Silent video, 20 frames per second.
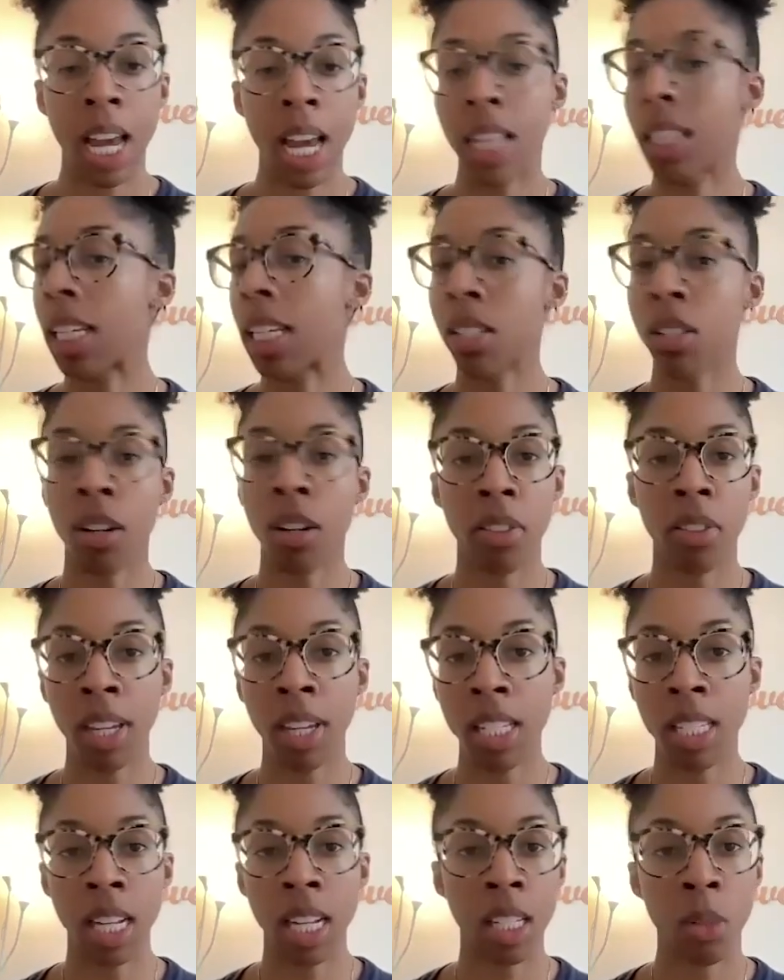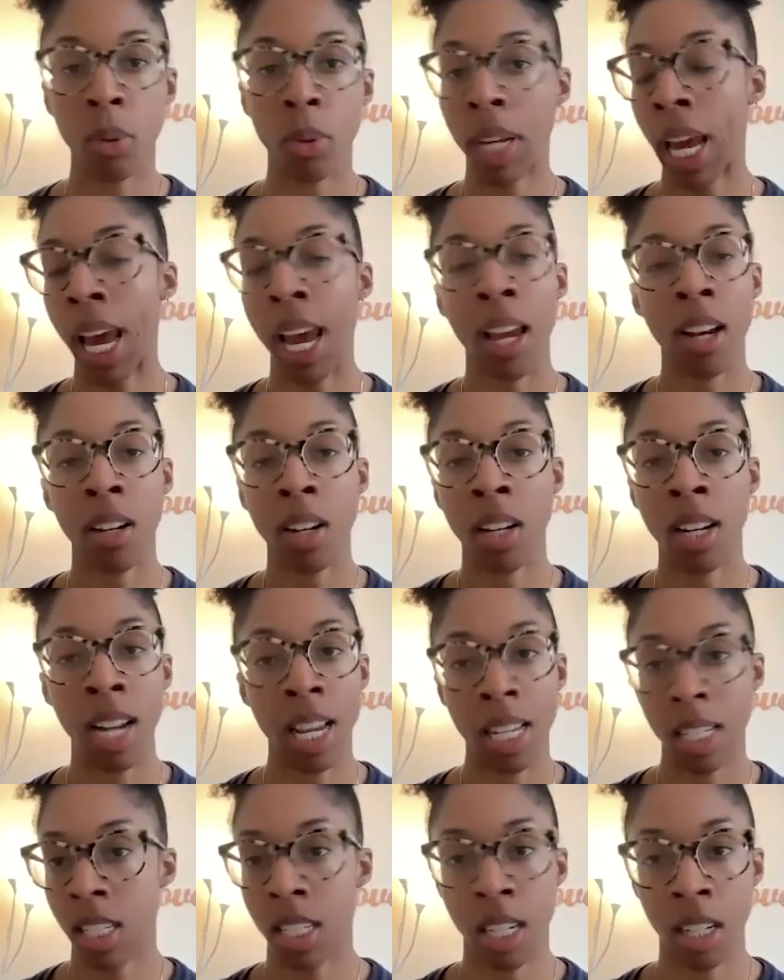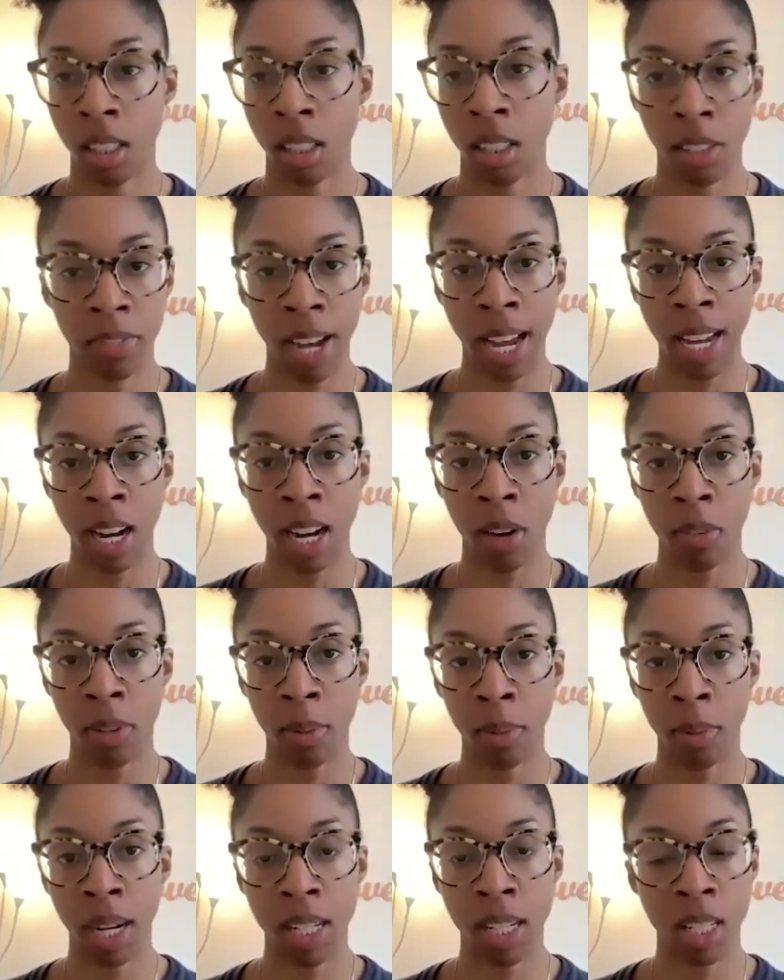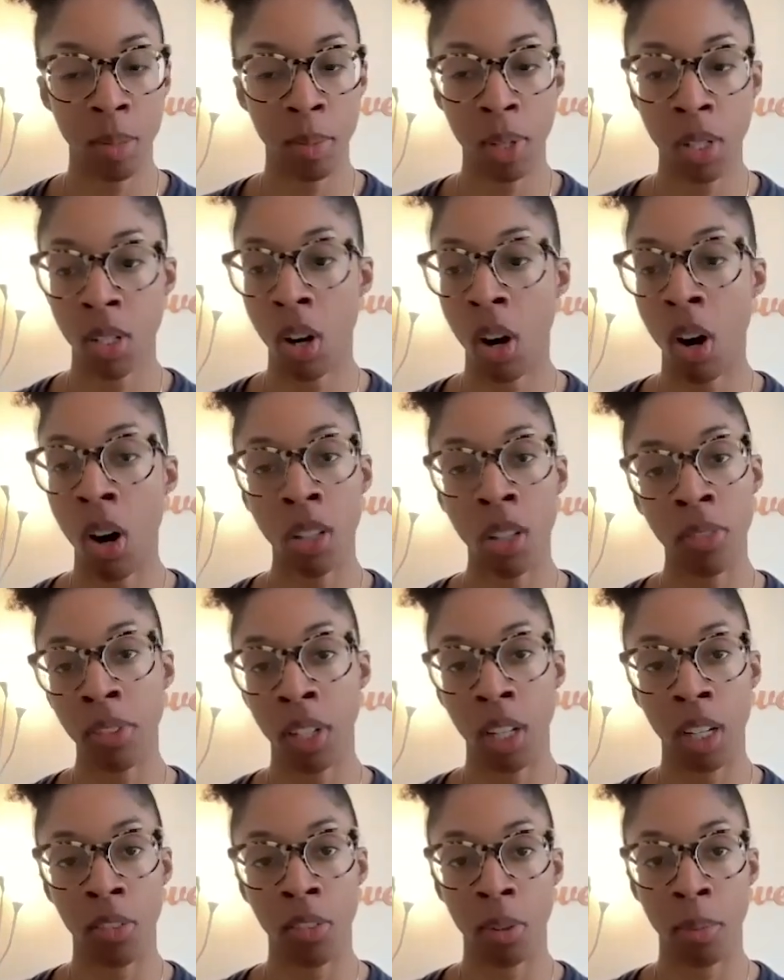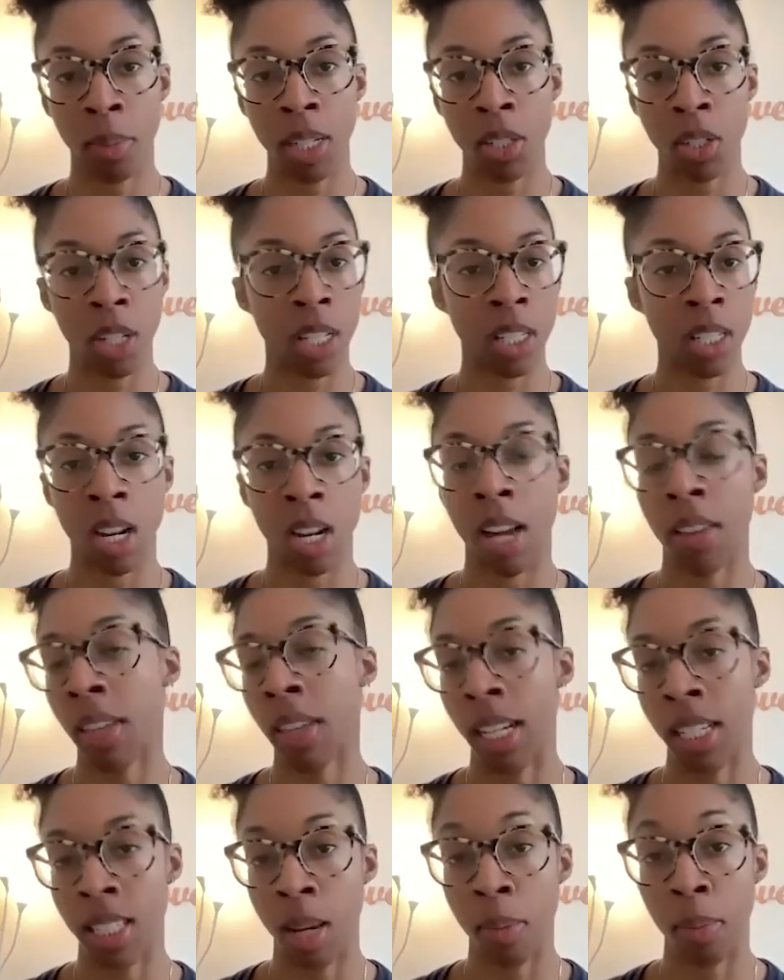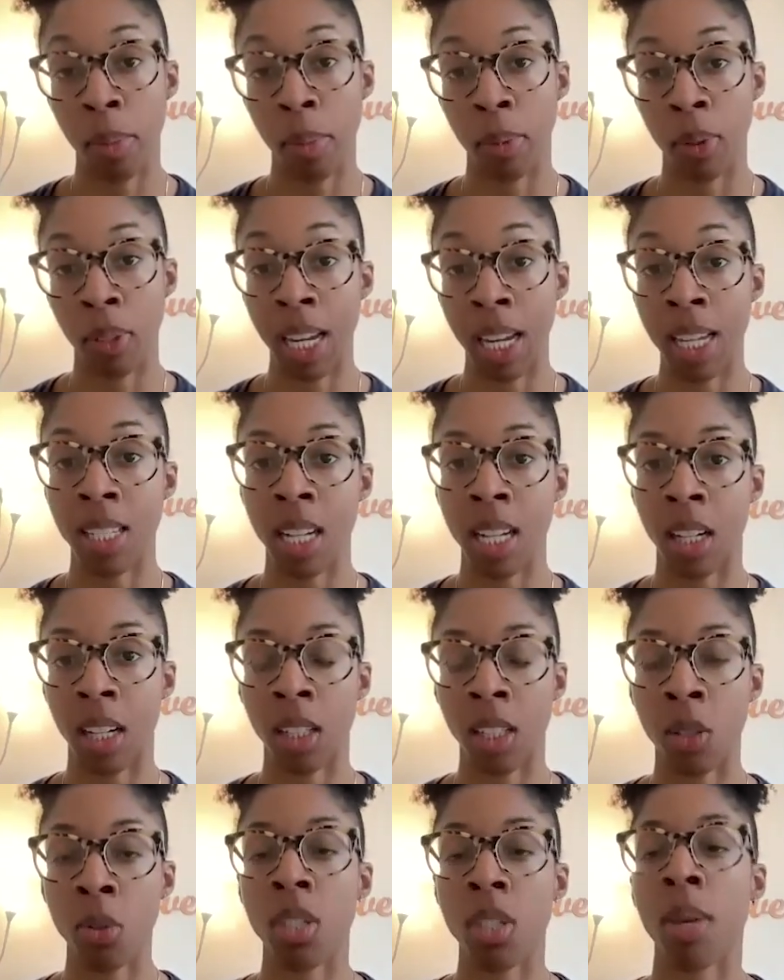And these are things that you can't necessarily find out from customers. All of your information is not things that people can tell you.